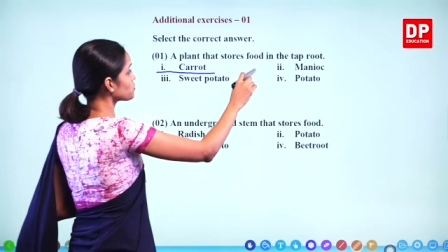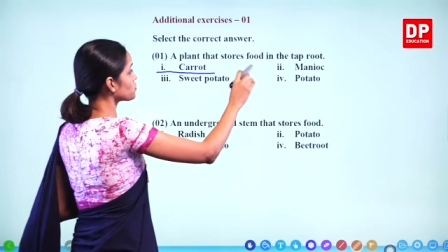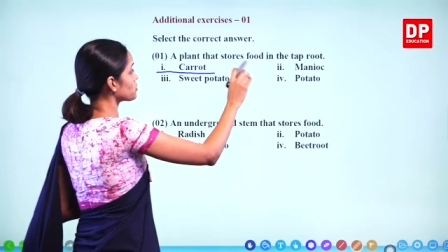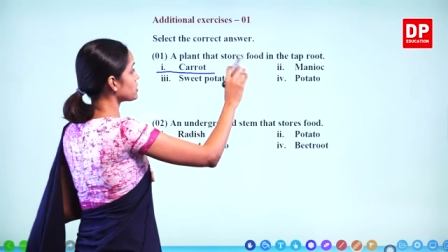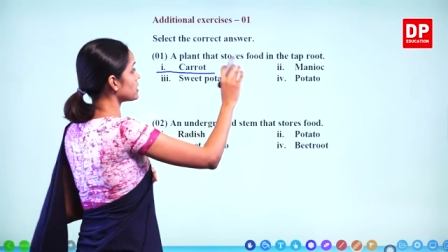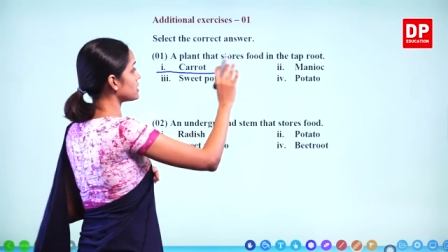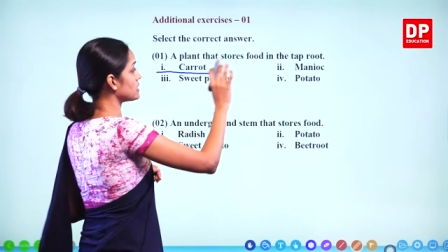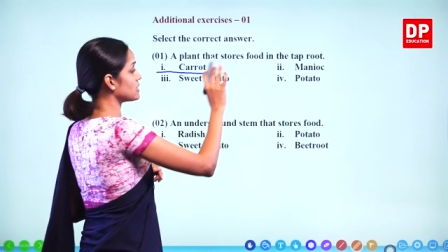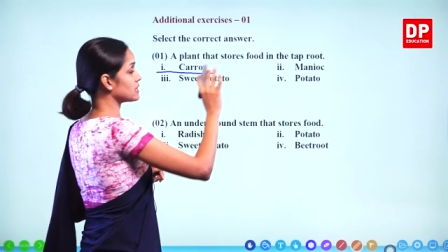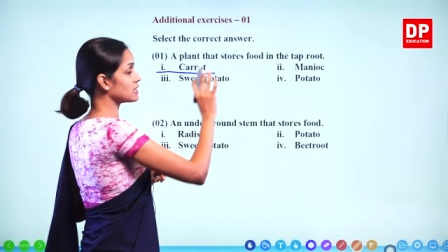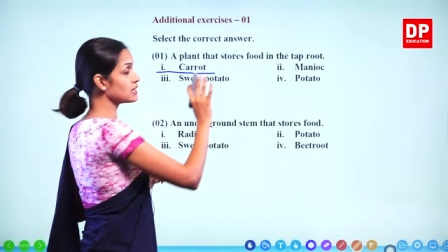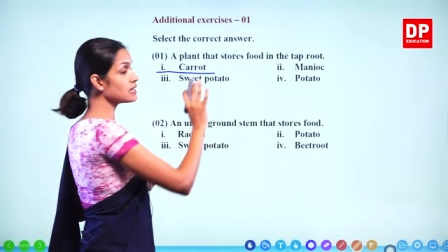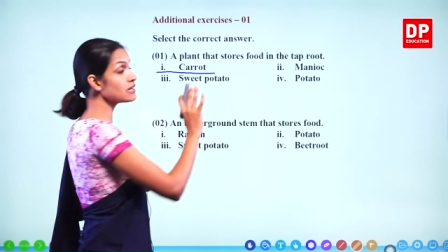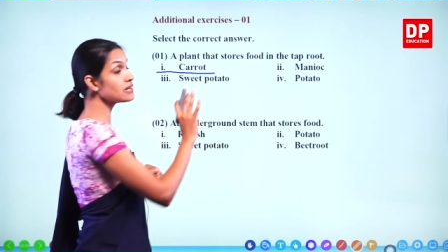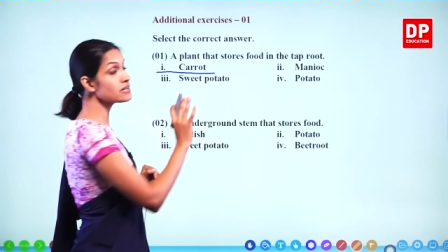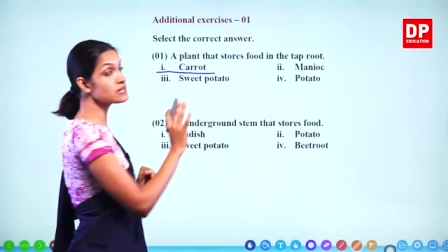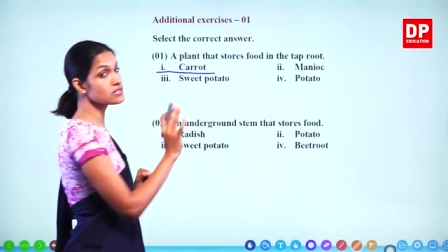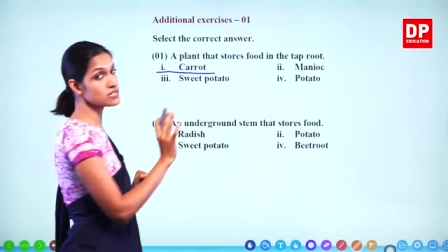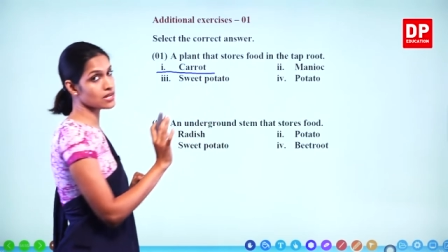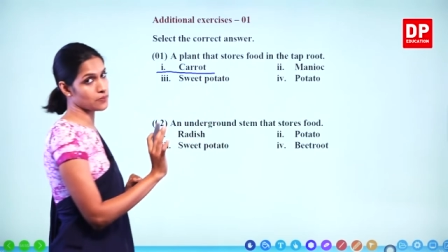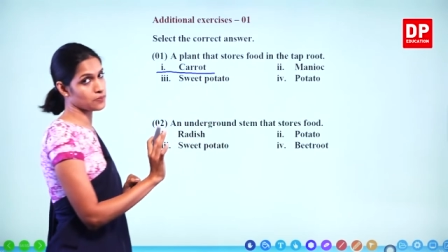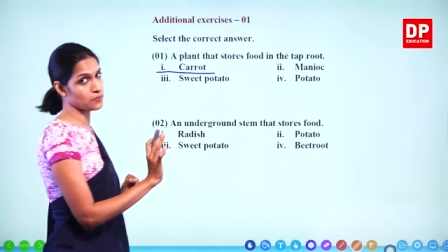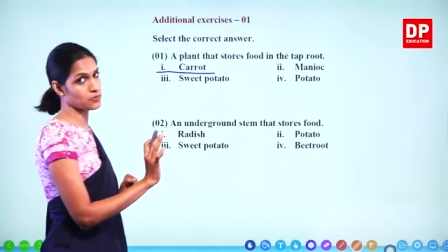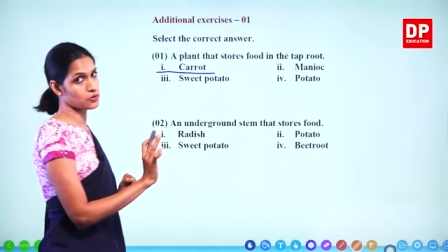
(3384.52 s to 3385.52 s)
food in the
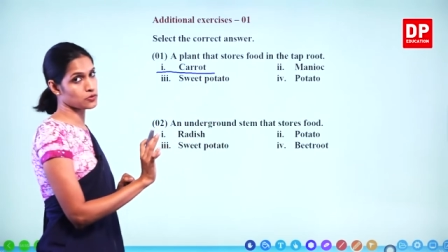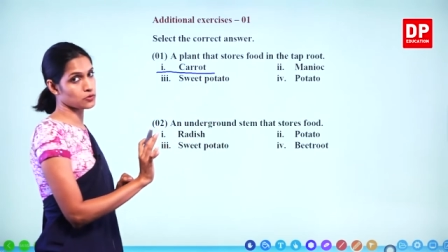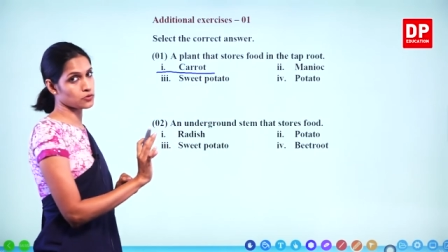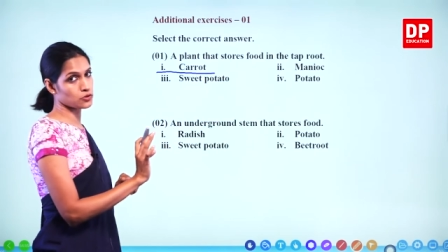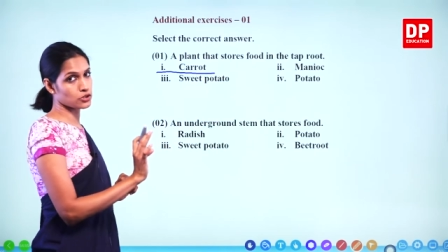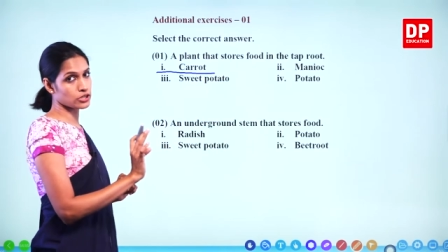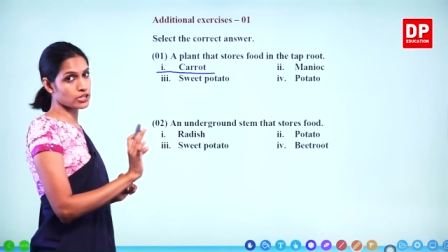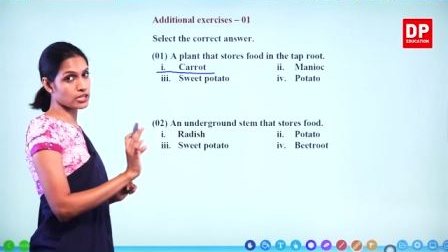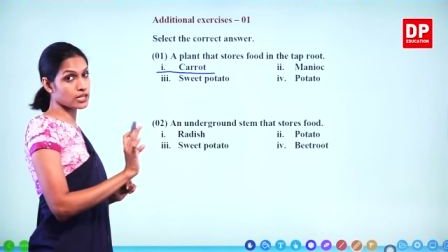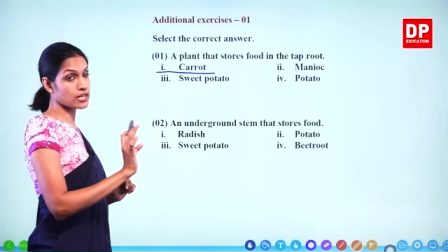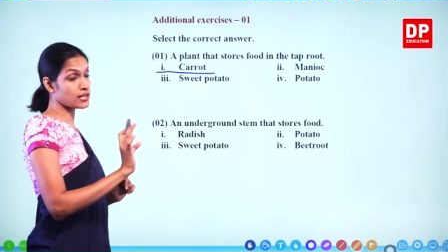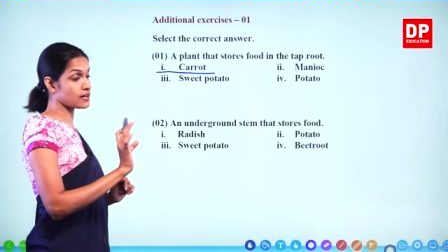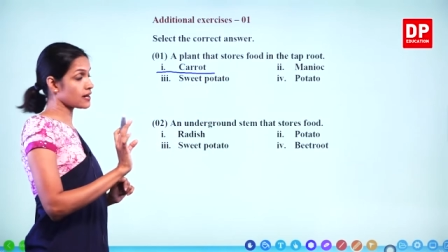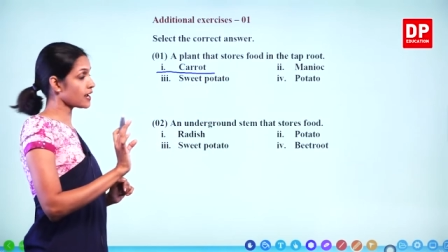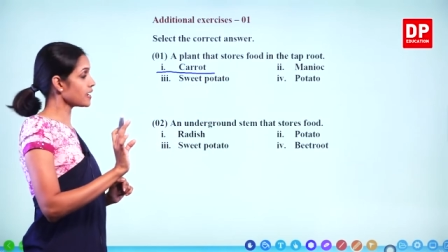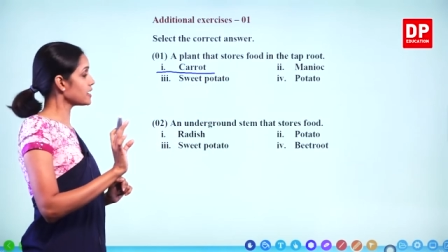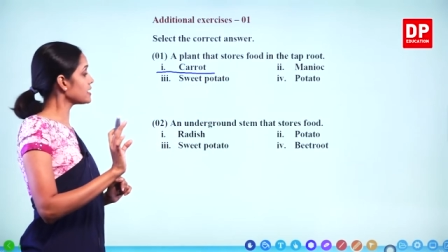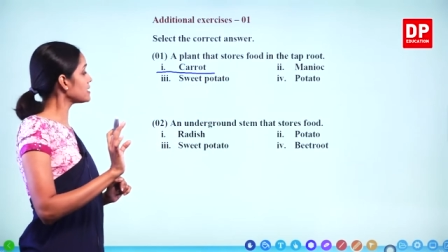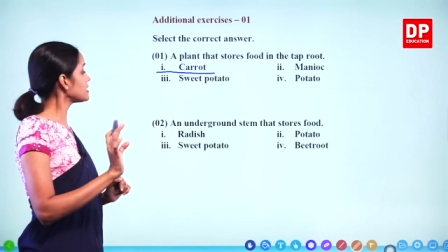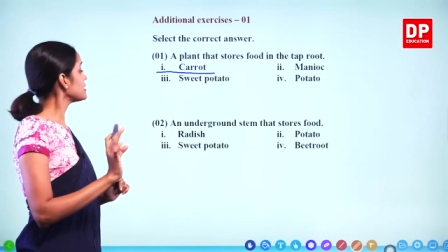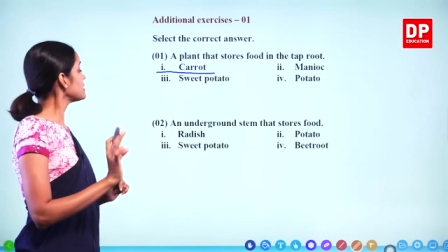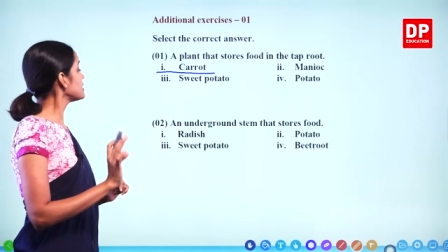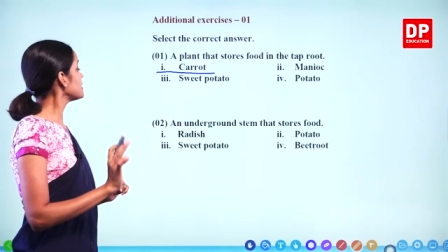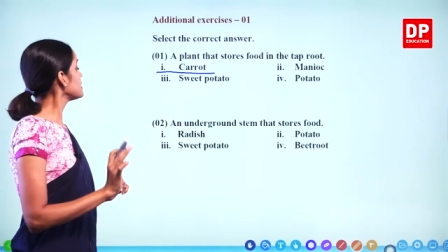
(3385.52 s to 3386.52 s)
taproot, right?
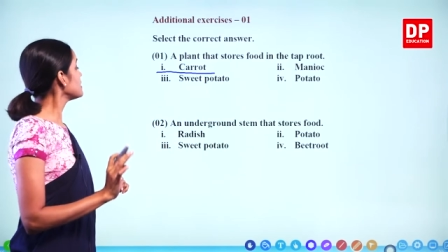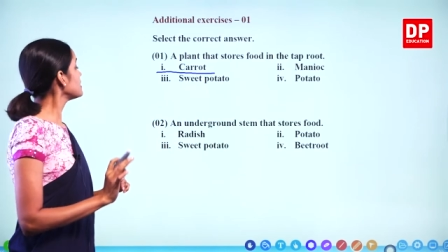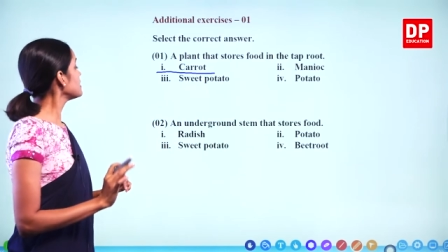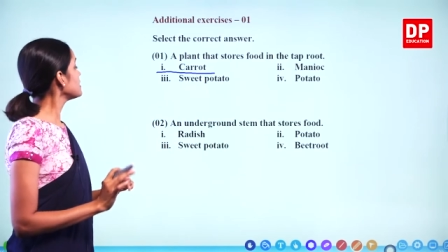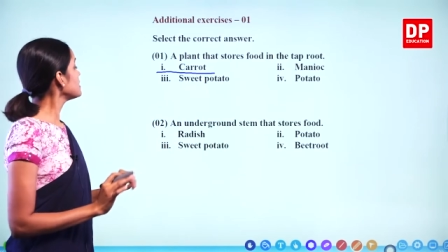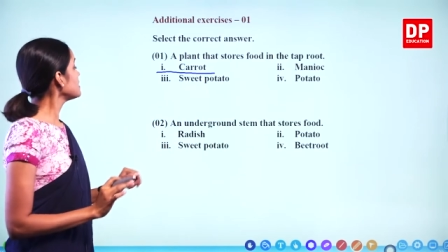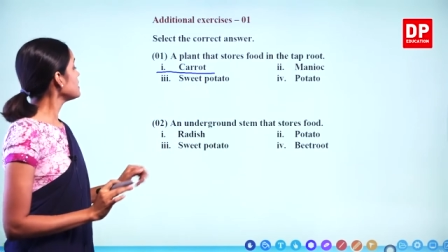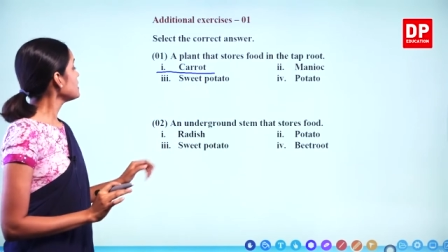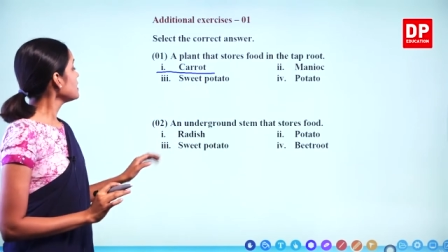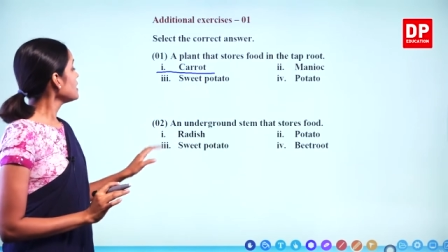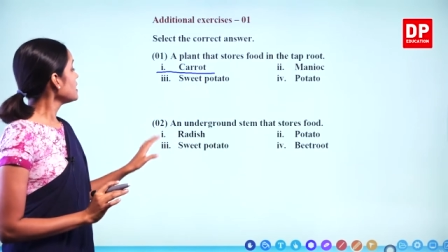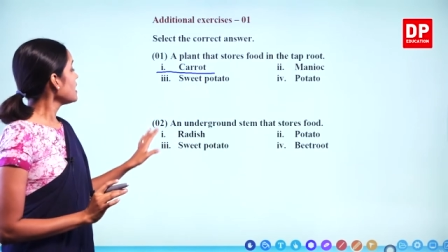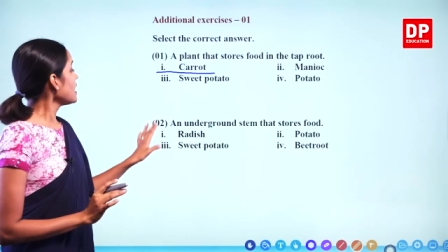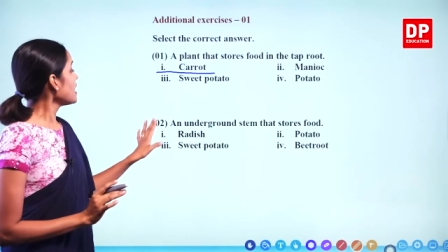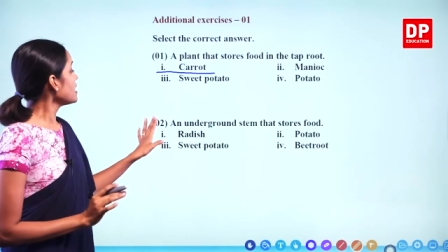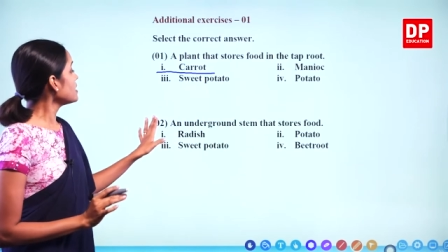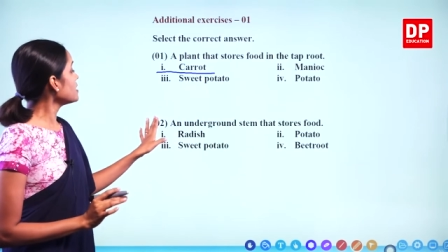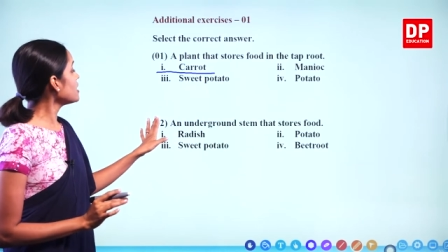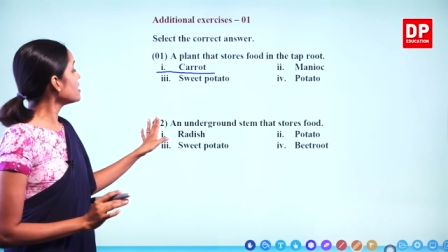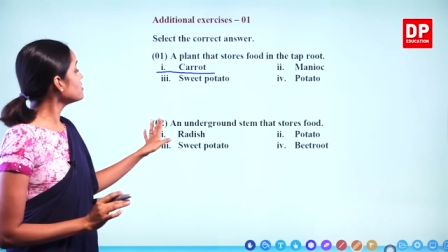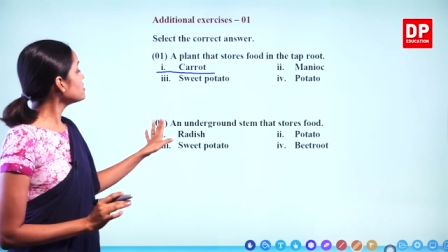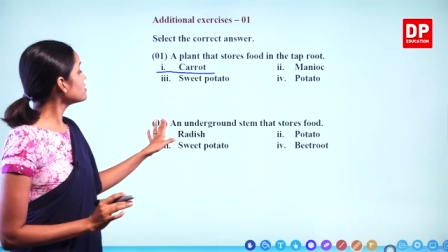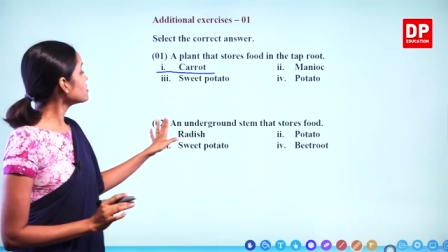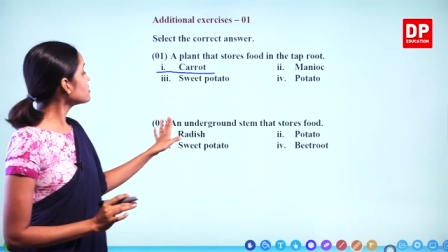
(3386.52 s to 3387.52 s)
An
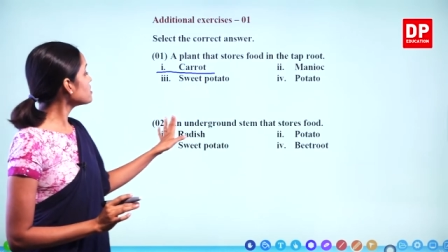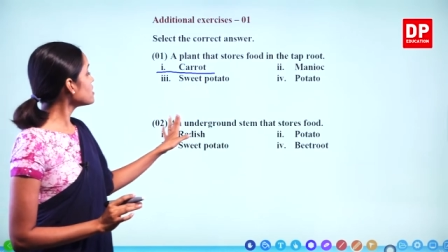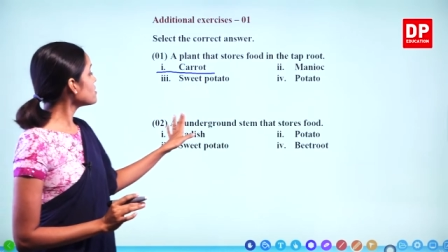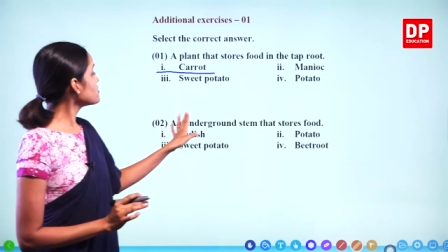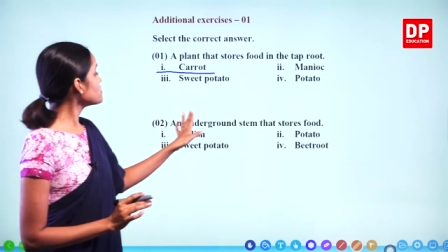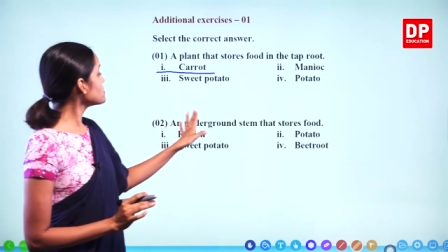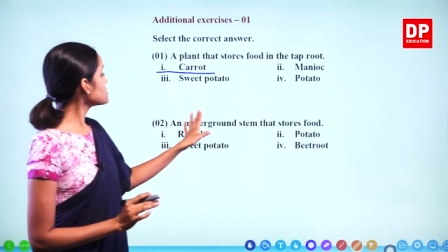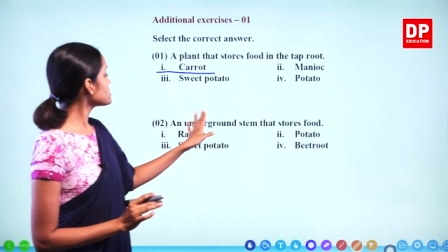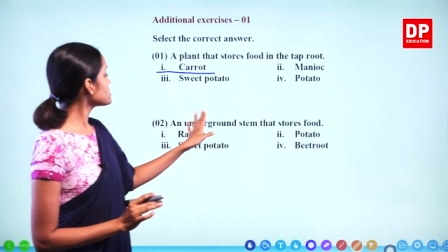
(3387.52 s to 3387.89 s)
underground